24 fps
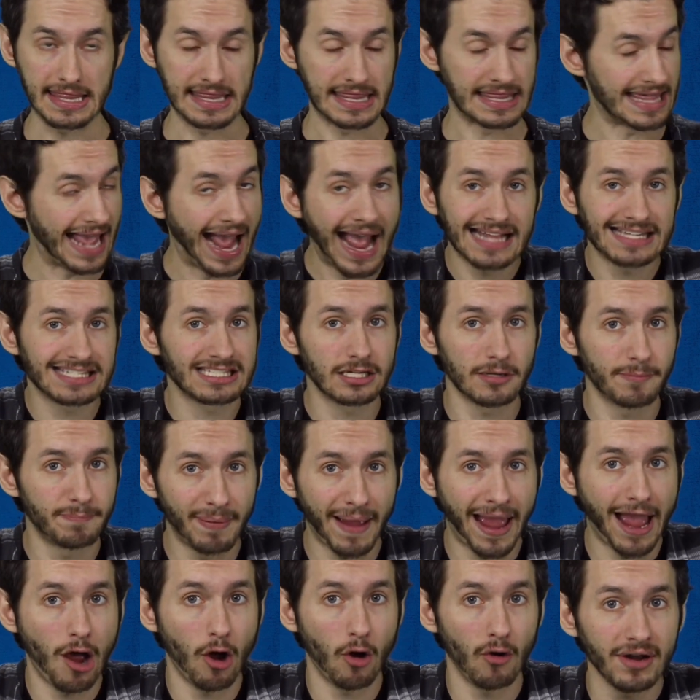that's
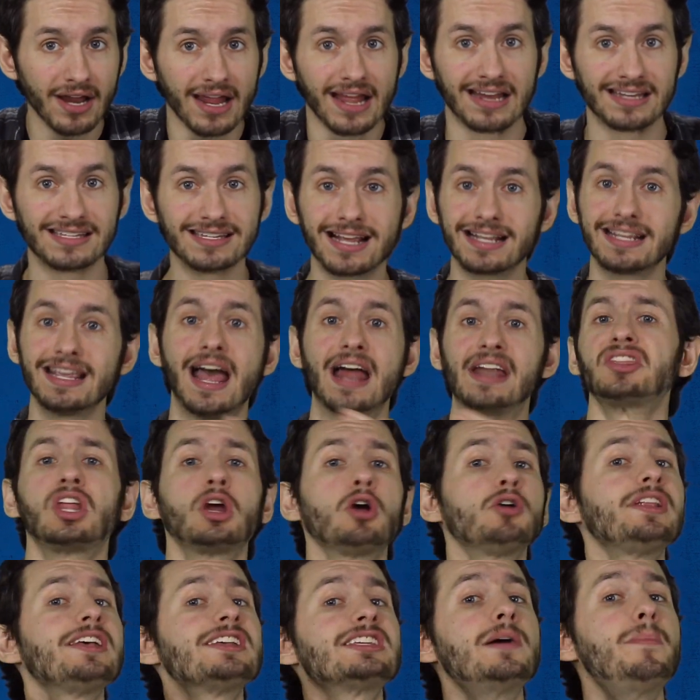about it. Again,
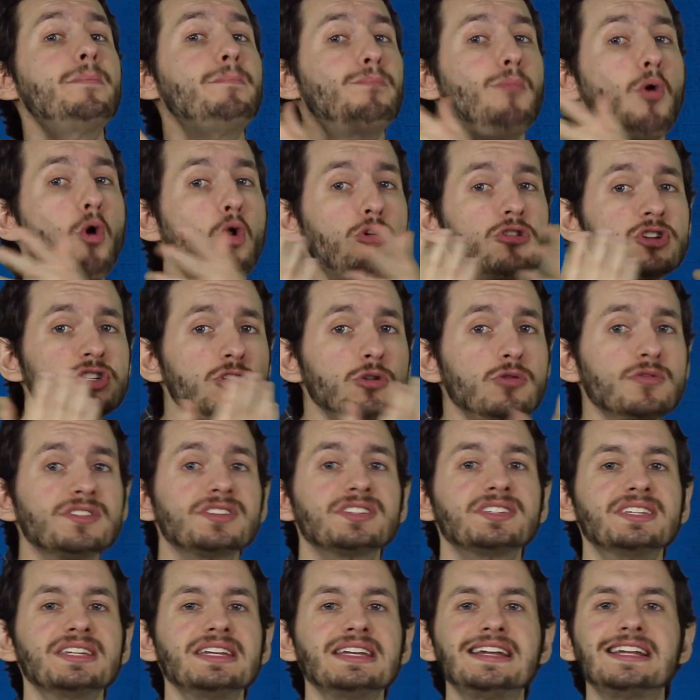there are these emotional
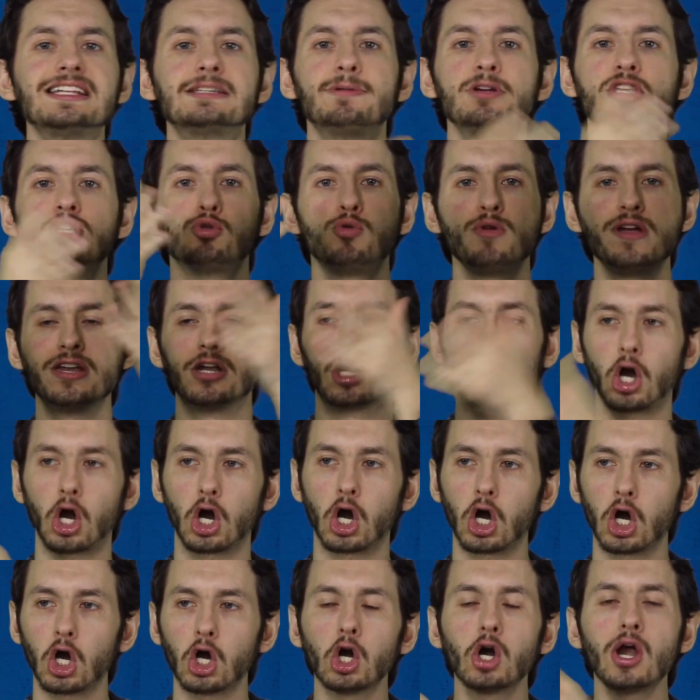scenes between
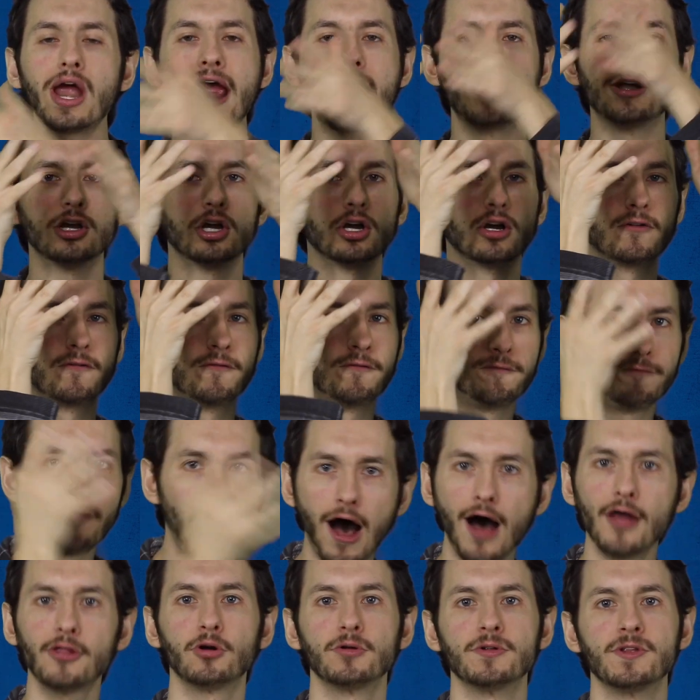her and her
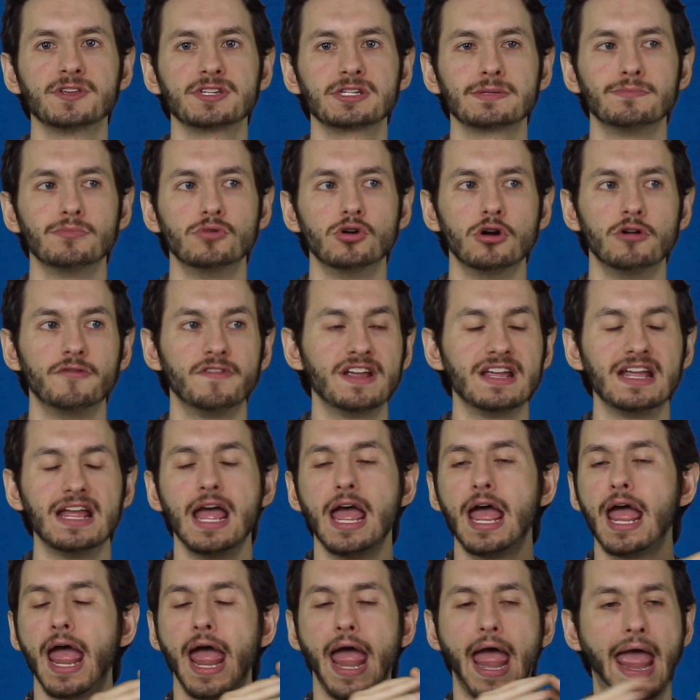father in this movie,
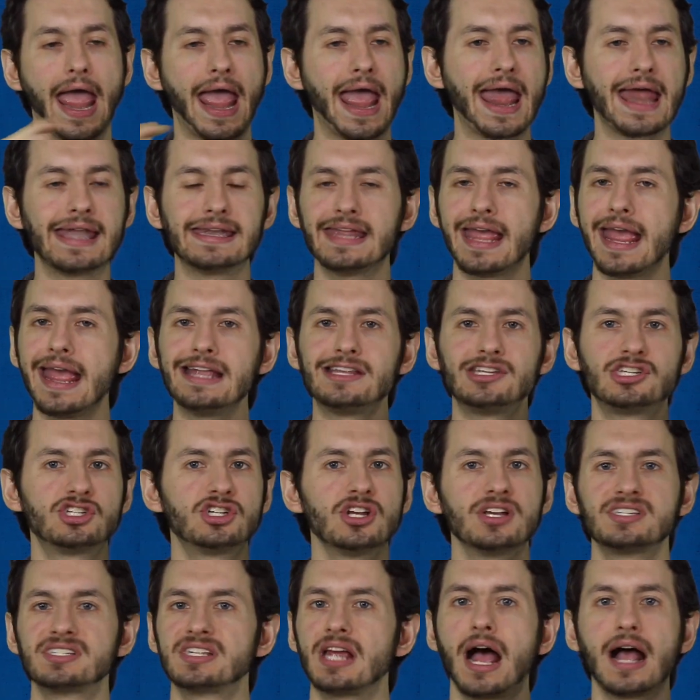and it's
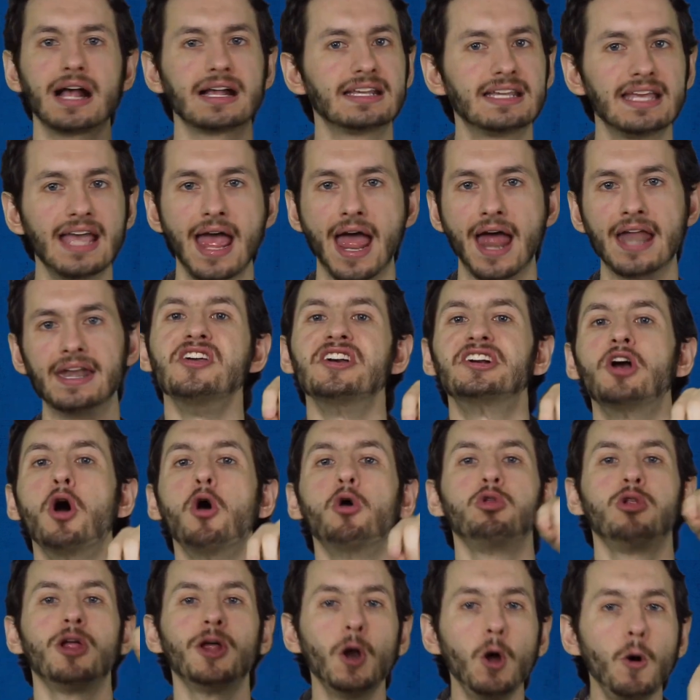just, again, they
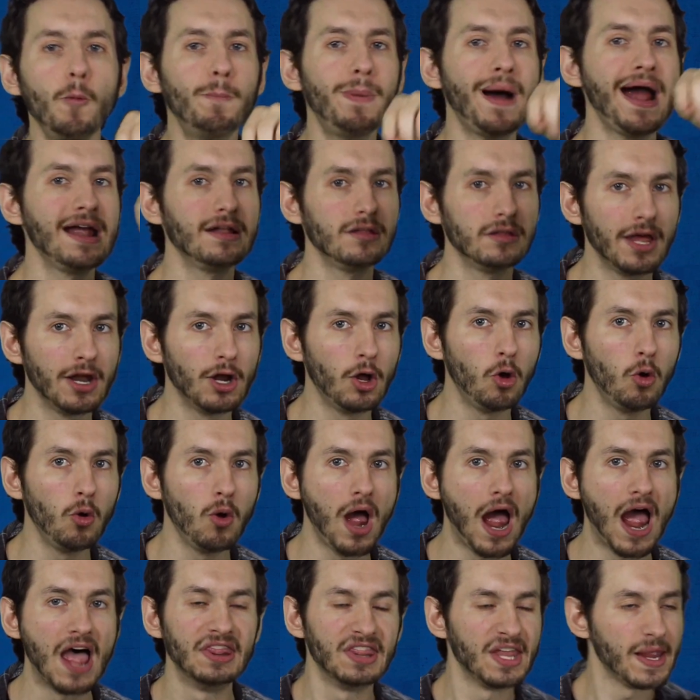go little by
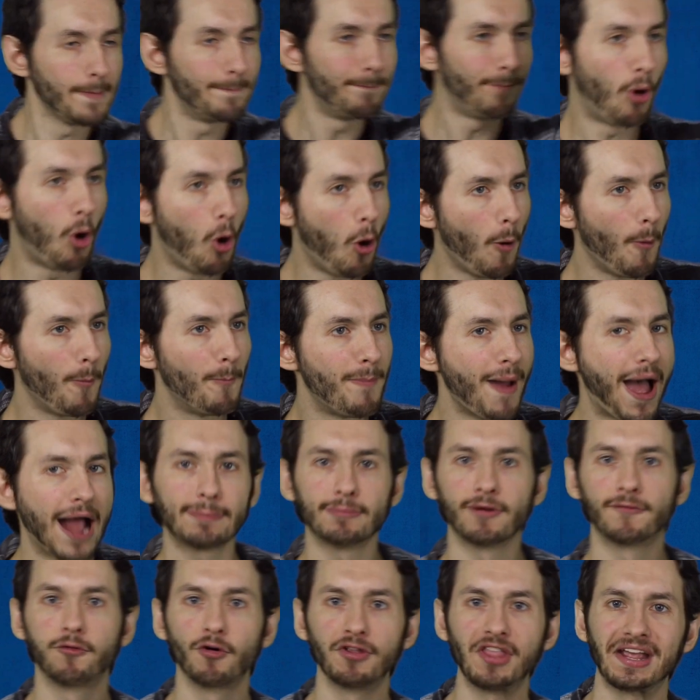little and they pull
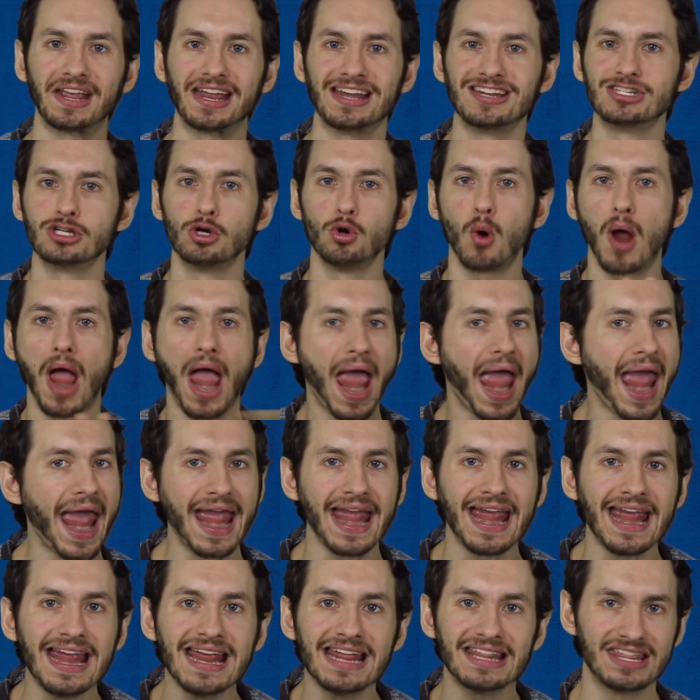back before they can do
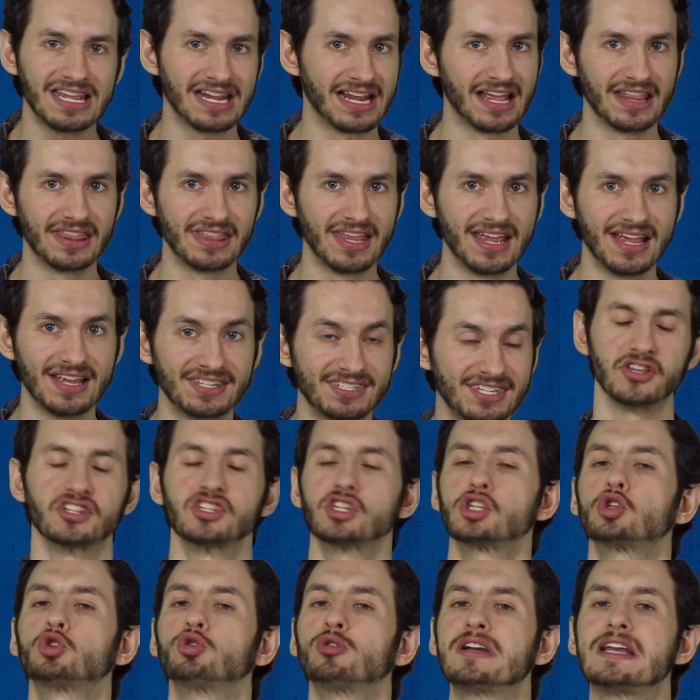anything in this. The
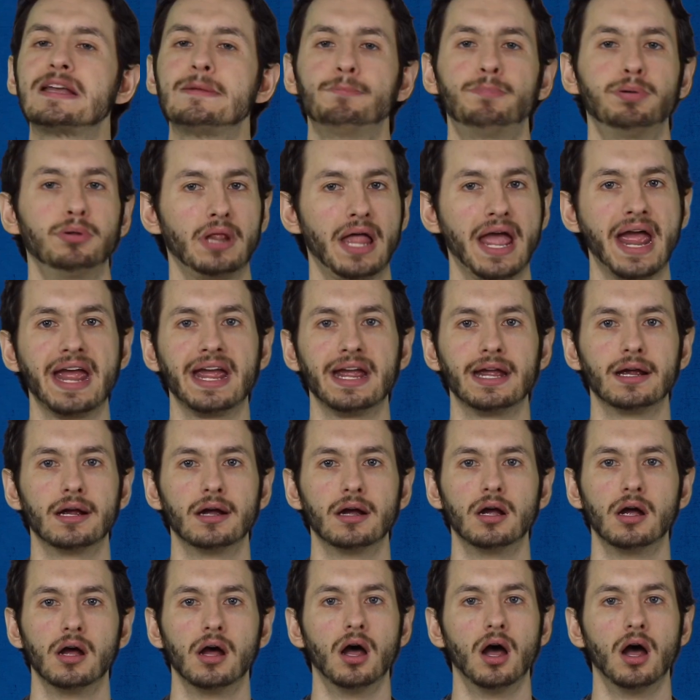screenplay.